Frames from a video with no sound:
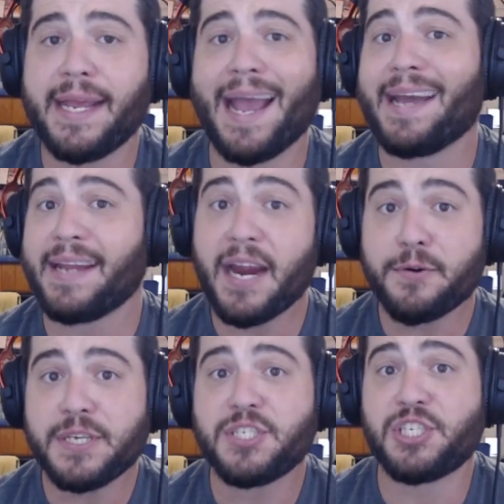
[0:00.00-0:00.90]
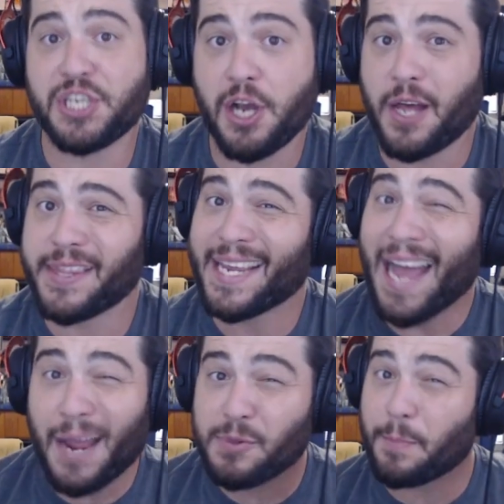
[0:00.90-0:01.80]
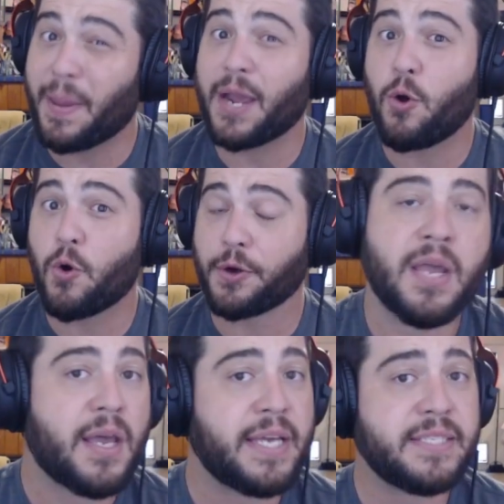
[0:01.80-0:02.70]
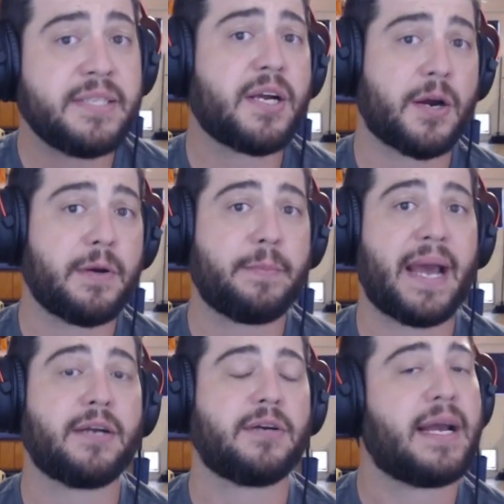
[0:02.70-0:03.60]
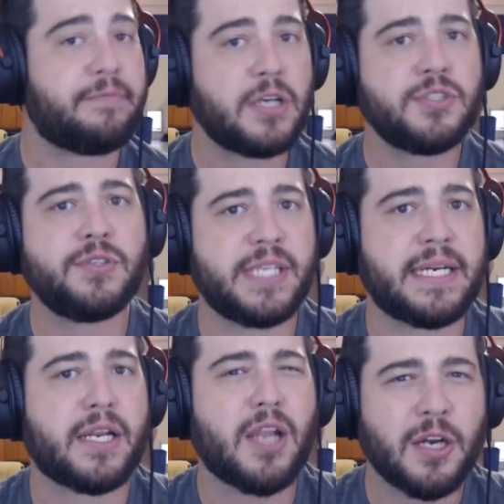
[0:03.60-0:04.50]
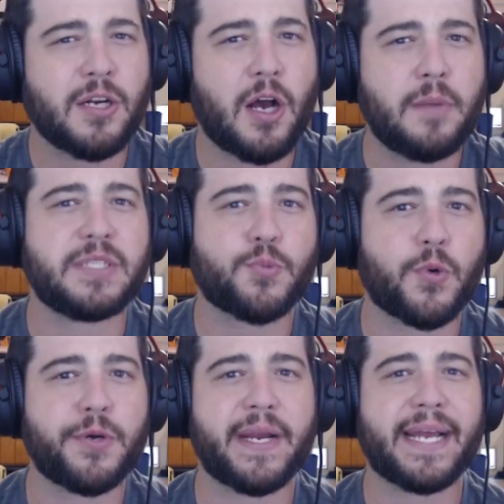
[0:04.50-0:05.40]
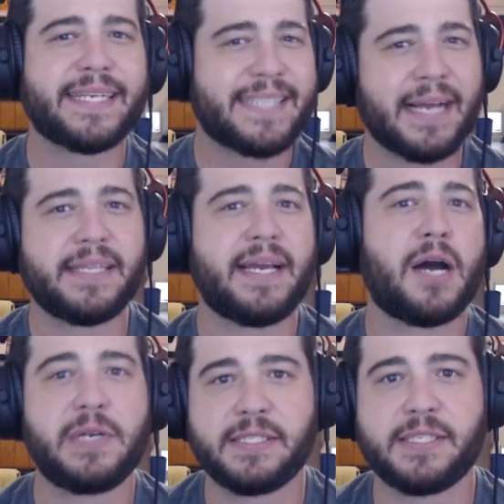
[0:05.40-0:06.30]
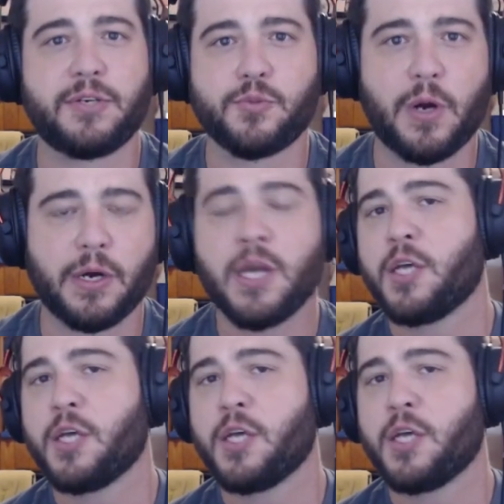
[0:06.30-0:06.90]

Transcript: at Aries Shion, the guy with the big horns. He's in the current banner, and I've also seen a lot of comments wondering exactly how his skills work.